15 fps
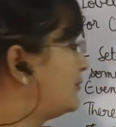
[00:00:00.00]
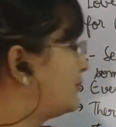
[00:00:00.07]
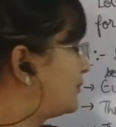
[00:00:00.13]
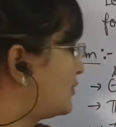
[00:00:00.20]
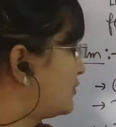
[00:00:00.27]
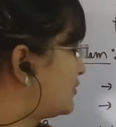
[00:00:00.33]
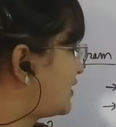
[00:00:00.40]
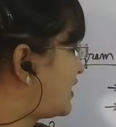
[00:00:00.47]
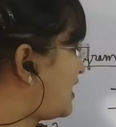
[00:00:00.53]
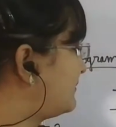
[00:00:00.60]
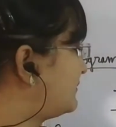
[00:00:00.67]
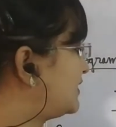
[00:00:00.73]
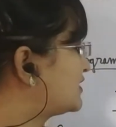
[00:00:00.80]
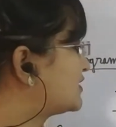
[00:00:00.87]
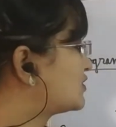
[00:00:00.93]

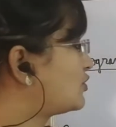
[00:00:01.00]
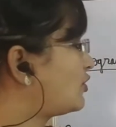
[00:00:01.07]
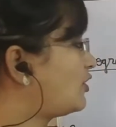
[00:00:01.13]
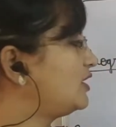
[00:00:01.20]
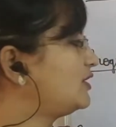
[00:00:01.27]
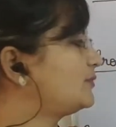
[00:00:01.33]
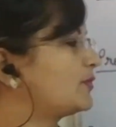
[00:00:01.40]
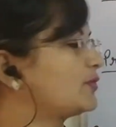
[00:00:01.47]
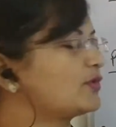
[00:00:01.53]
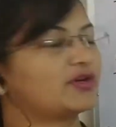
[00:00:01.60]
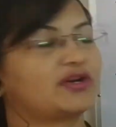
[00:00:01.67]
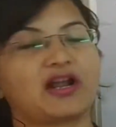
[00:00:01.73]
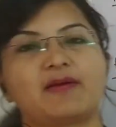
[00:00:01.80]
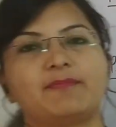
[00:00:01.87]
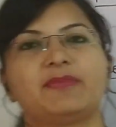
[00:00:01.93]
program is called
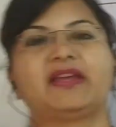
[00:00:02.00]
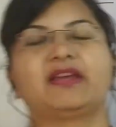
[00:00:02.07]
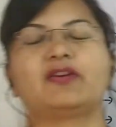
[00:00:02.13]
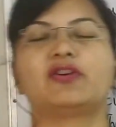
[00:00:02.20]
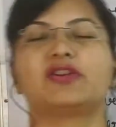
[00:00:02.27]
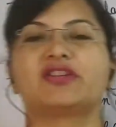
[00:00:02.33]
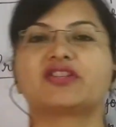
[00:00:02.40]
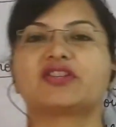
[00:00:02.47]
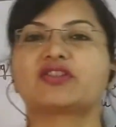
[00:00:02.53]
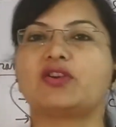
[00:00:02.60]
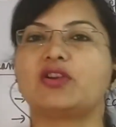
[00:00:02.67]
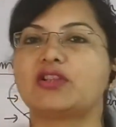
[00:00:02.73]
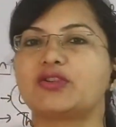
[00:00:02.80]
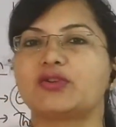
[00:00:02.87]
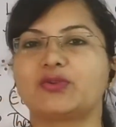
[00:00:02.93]
programming, or it is
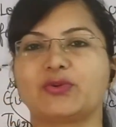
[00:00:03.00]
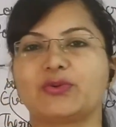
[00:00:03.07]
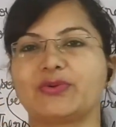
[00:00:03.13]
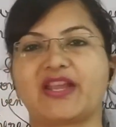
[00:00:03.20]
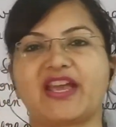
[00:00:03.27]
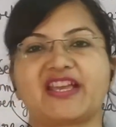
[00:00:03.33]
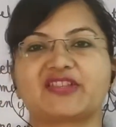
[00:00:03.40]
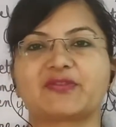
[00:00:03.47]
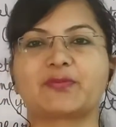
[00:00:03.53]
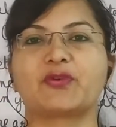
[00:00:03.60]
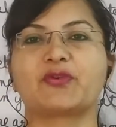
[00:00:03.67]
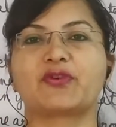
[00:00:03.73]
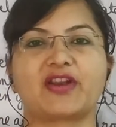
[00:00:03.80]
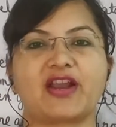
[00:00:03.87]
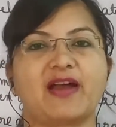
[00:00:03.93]
also known as
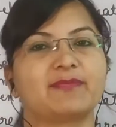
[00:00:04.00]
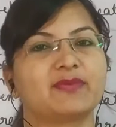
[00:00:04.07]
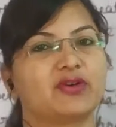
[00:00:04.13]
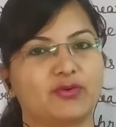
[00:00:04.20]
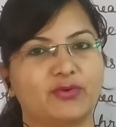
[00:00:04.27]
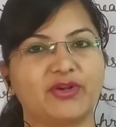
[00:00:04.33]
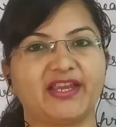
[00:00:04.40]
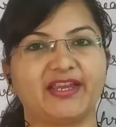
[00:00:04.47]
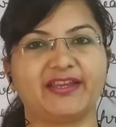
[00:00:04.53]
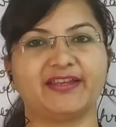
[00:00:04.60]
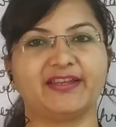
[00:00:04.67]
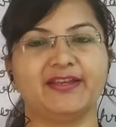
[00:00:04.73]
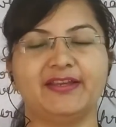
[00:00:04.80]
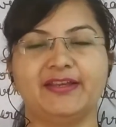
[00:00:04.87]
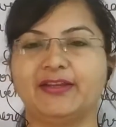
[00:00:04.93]
program
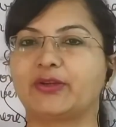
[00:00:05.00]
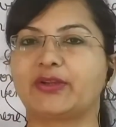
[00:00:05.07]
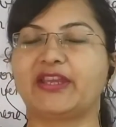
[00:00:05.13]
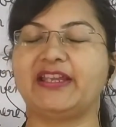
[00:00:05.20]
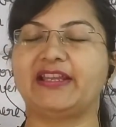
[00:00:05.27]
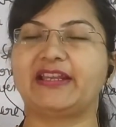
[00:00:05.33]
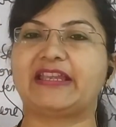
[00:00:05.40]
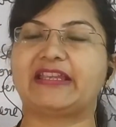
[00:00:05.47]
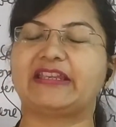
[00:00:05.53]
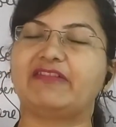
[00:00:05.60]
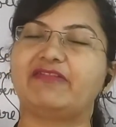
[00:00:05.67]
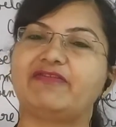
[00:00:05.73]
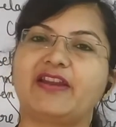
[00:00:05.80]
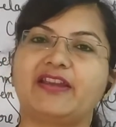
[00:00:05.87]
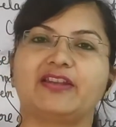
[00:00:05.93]
coding. Okay, like
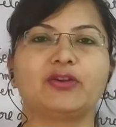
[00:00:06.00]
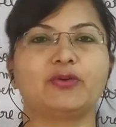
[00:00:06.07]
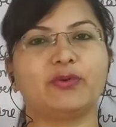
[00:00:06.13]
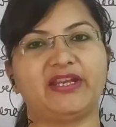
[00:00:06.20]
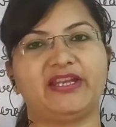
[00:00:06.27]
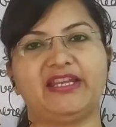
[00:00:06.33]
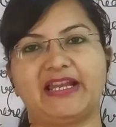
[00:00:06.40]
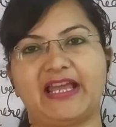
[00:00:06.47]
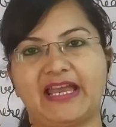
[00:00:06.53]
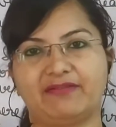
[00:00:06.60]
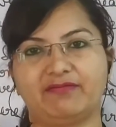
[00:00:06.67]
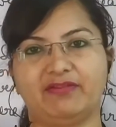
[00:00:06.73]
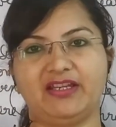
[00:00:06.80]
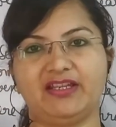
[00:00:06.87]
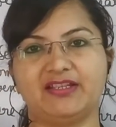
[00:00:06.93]
if I know any
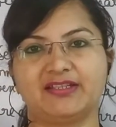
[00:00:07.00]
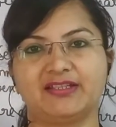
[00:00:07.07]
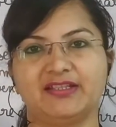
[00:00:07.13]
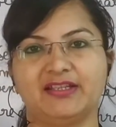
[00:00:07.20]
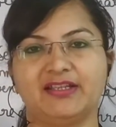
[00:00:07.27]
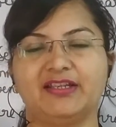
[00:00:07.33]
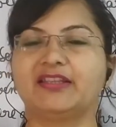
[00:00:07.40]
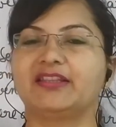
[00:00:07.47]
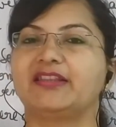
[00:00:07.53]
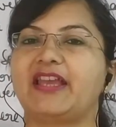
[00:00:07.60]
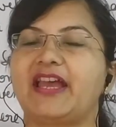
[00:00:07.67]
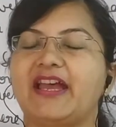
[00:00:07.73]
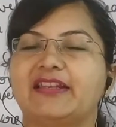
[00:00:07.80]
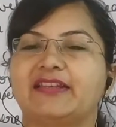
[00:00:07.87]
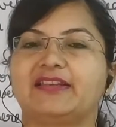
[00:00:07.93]
language,
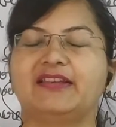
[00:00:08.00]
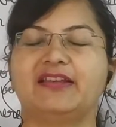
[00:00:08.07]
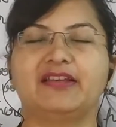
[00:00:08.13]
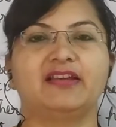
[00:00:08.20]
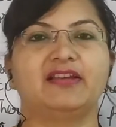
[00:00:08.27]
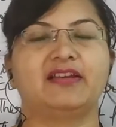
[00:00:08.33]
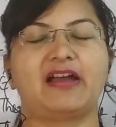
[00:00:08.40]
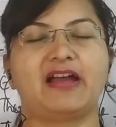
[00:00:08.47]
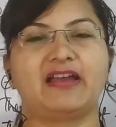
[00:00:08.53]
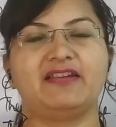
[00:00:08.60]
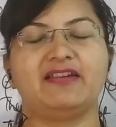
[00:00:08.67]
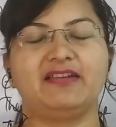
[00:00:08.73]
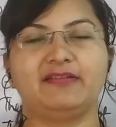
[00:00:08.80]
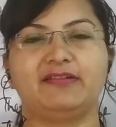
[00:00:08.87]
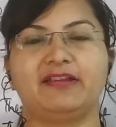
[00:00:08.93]
then
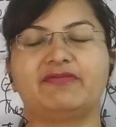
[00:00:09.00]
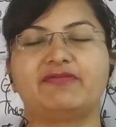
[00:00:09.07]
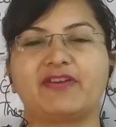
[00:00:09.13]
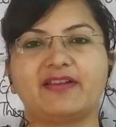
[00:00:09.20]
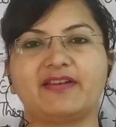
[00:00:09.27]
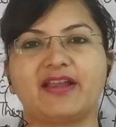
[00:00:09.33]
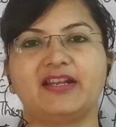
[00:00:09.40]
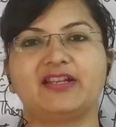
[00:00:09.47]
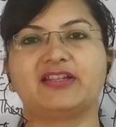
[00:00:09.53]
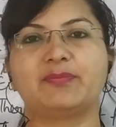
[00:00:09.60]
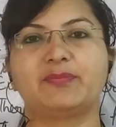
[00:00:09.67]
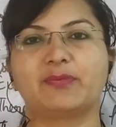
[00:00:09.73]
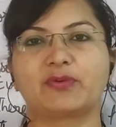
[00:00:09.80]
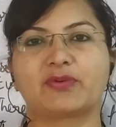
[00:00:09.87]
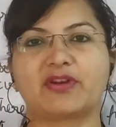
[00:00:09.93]
if I write the
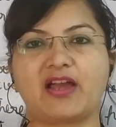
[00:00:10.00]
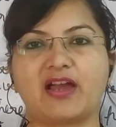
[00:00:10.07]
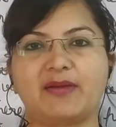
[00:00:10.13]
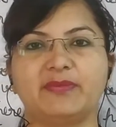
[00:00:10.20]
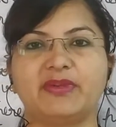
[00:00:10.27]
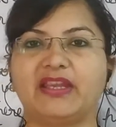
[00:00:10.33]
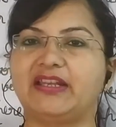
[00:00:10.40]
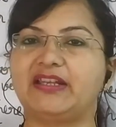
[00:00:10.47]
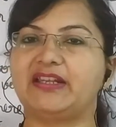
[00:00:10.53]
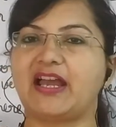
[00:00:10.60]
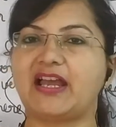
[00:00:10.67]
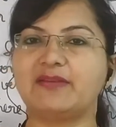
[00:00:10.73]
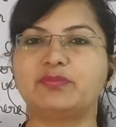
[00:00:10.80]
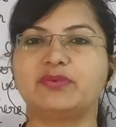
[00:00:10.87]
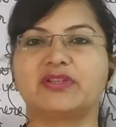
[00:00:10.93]
program in
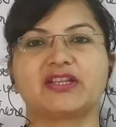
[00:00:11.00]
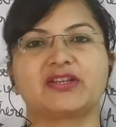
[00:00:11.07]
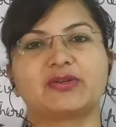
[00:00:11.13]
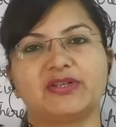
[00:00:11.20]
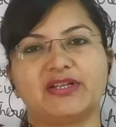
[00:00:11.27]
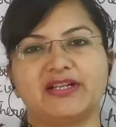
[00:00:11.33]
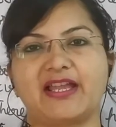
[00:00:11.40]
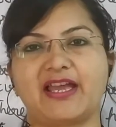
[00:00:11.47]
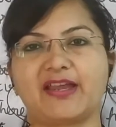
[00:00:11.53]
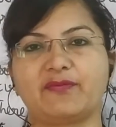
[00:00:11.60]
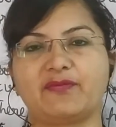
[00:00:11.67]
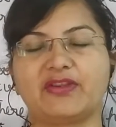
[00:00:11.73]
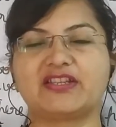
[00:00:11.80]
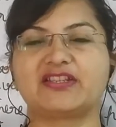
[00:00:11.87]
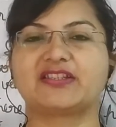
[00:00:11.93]
that particular
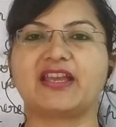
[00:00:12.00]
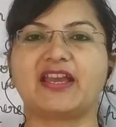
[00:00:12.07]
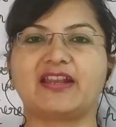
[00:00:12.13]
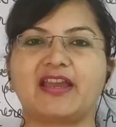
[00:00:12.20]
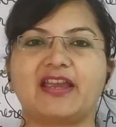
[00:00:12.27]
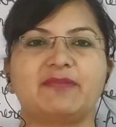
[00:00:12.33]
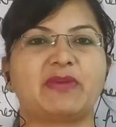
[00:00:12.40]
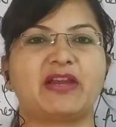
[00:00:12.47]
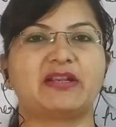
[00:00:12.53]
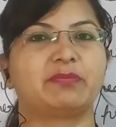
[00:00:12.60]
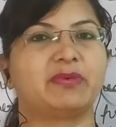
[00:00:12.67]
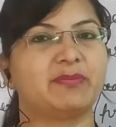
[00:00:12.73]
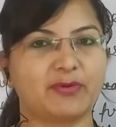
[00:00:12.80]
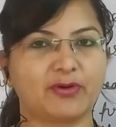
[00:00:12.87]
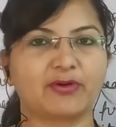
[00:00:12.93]
language, then I might
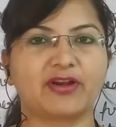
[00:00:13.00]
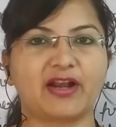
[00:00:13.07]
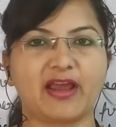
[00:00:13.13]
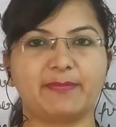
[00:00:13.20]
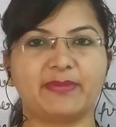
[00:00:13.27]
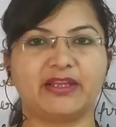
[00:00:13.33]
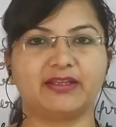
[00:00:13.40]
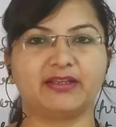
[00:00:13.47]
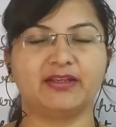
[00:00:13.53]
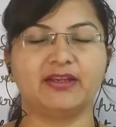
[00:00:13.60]
be programming.